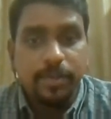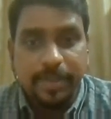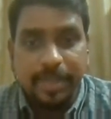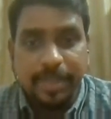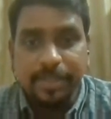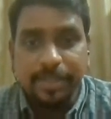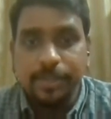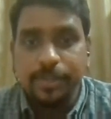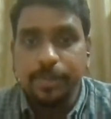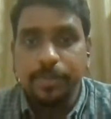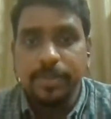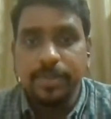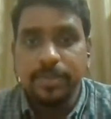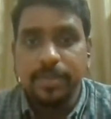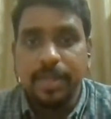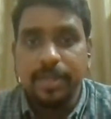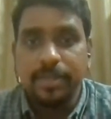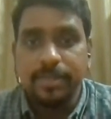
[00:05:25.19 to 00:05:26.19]
Thank you,
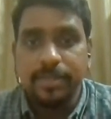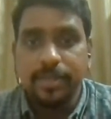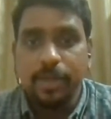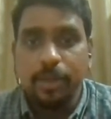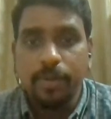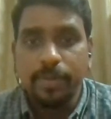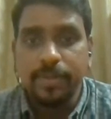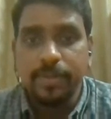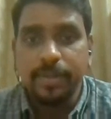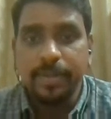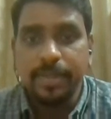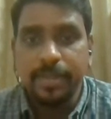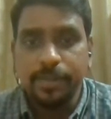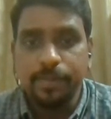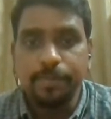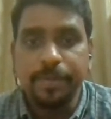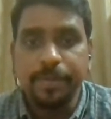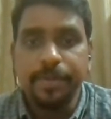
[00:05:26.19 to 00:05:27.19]
students. I'll see you all in the
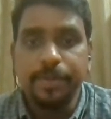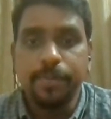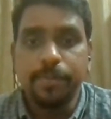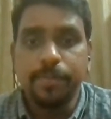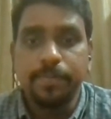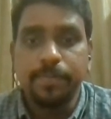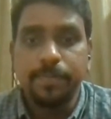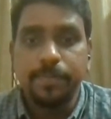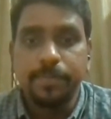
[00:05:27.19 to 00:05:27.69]
next video.